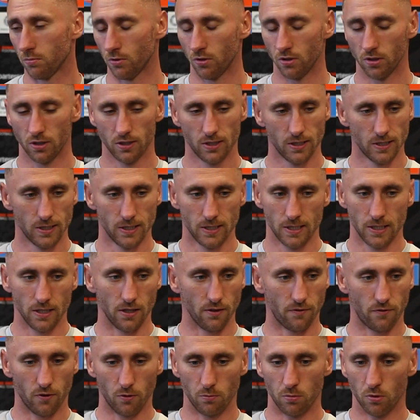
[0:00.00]
But
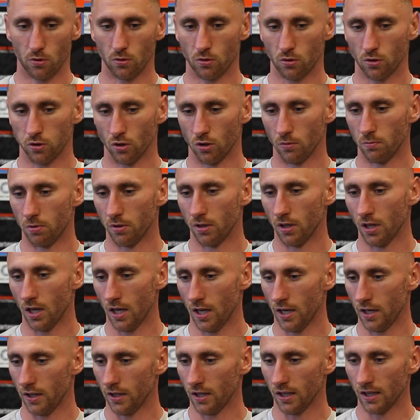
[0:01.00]
the football club
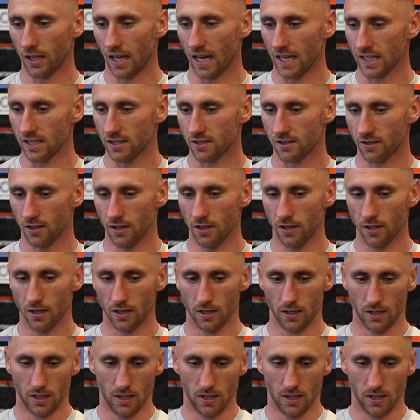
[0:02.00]
and the lads and